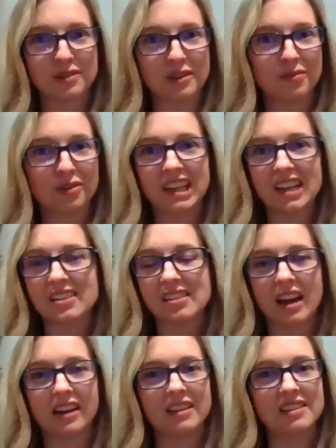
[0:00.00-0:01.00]
I'm really
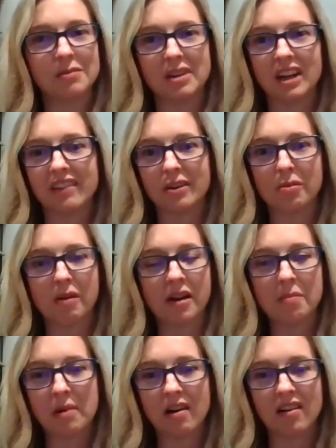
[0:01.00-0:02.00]
excited to meet everyone
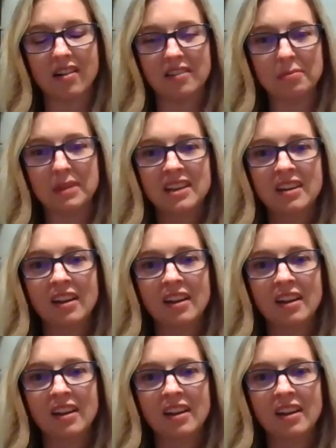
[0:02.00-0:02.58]
at PALM,